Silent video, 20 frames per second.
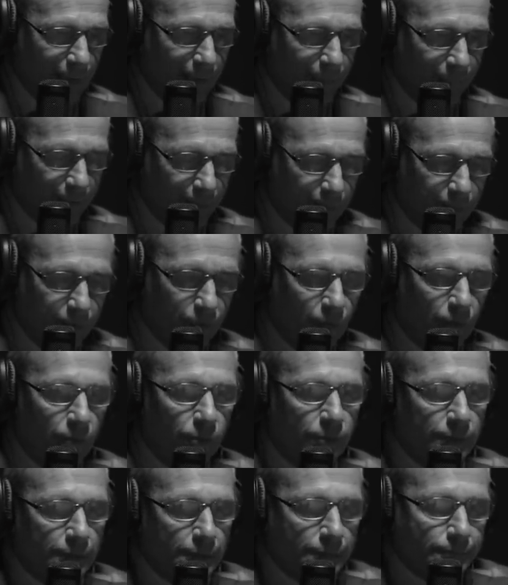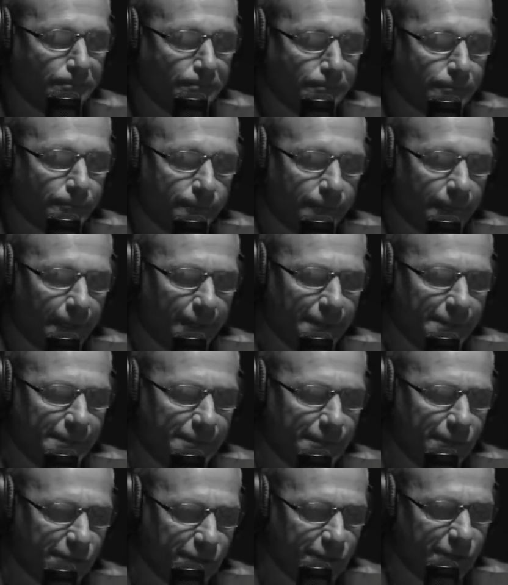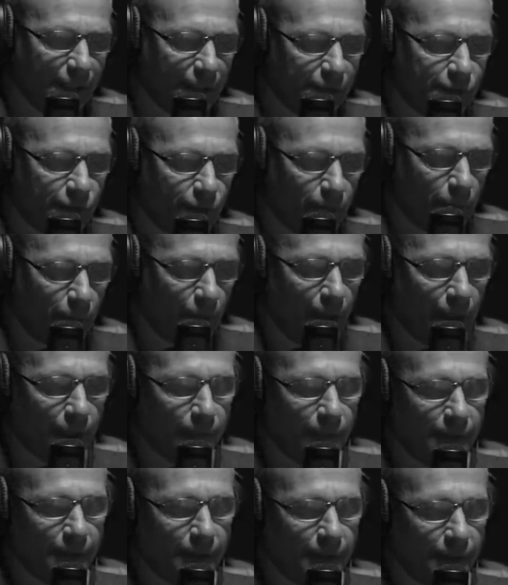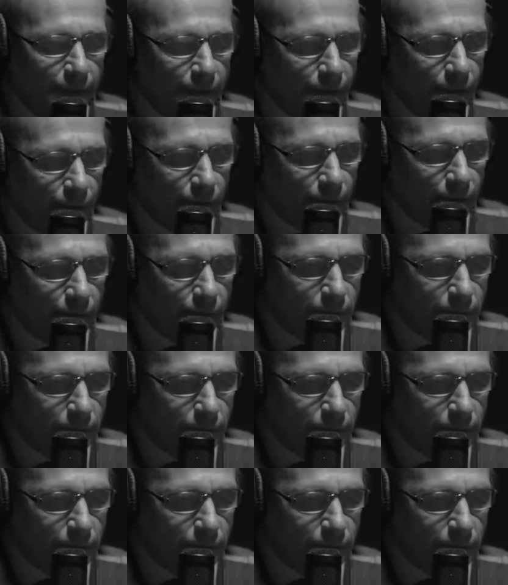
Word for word: down the hill, just got to the bottom of the hill,